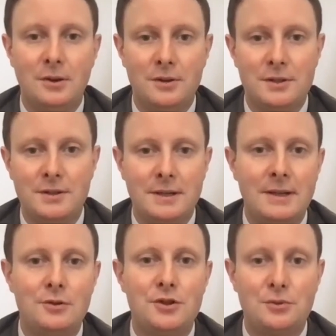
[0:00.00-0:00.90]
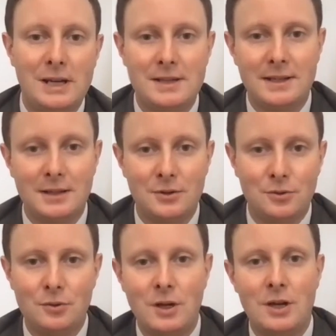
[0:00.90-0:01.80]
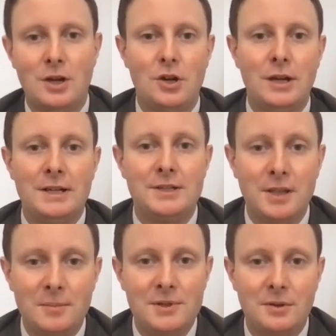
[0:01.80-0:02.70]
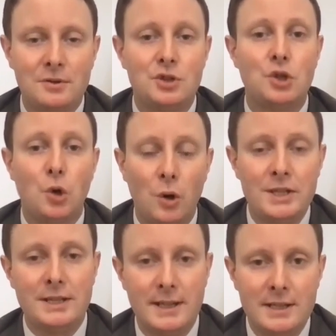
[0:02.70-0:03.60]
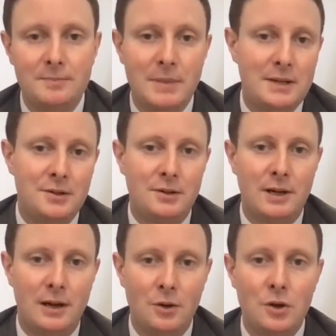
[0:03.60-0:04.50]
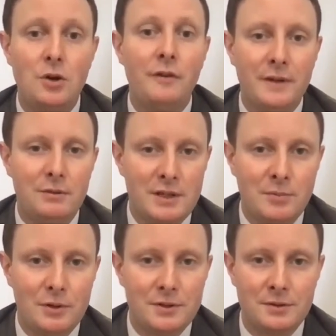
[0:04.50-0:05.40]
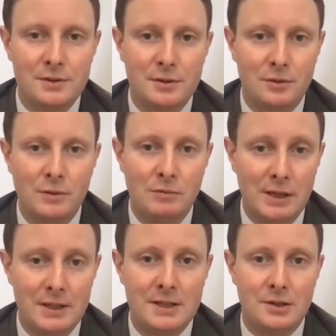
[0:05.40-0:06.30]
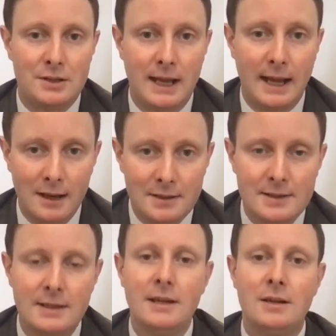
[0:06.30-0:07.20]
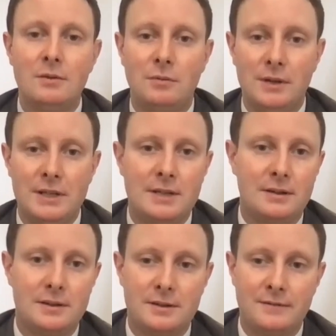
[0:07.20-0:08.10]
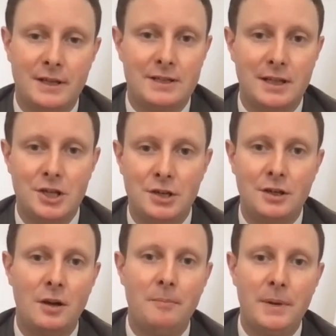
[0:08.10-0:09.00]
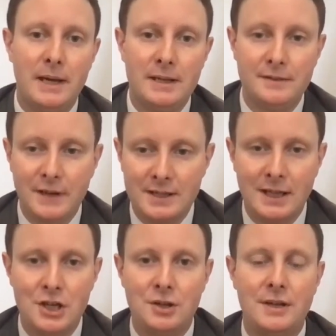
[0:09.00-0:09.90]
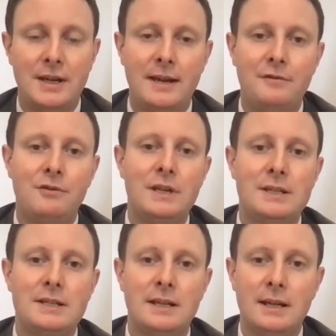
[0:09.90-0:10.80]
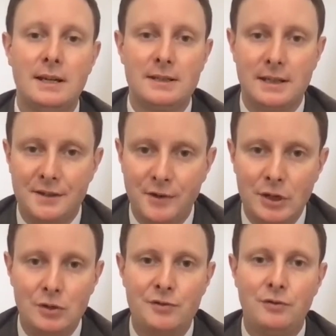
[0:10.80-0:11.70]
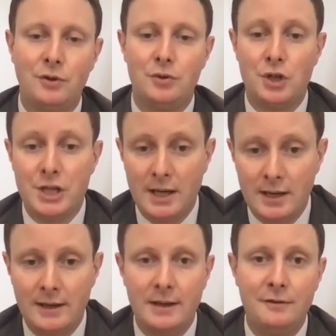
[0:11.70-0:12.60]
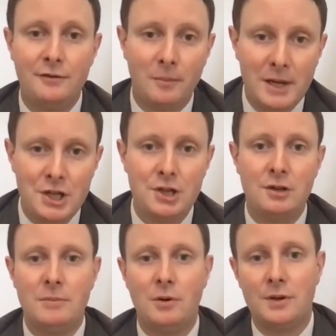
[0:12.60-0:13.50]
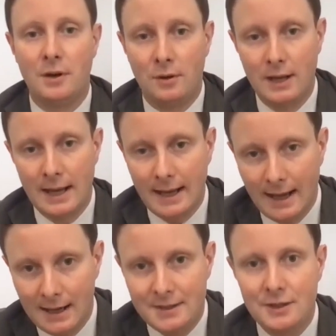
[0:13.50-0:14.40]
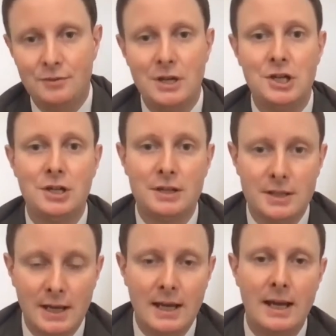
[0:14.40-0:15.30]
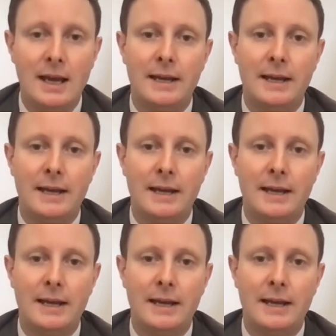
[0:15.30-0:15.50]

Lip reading: beyond illustrating, to in substance coordinate better our COVID responses. So we will discuss health, we will discuss vaccination campaigns, vaccination deliveries. I think it's very useful to share information about our health situations